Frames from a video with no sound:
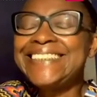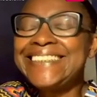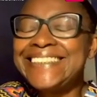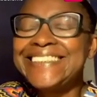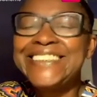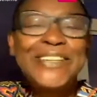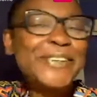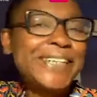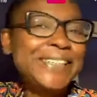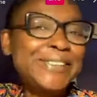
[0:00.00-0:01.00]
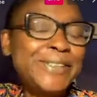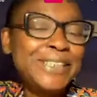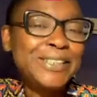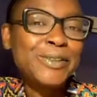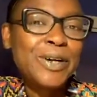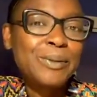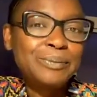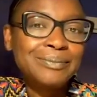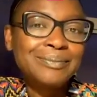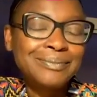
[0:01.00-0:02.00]
Sorry to interrupt.
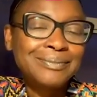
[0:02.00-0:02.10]
Sorry.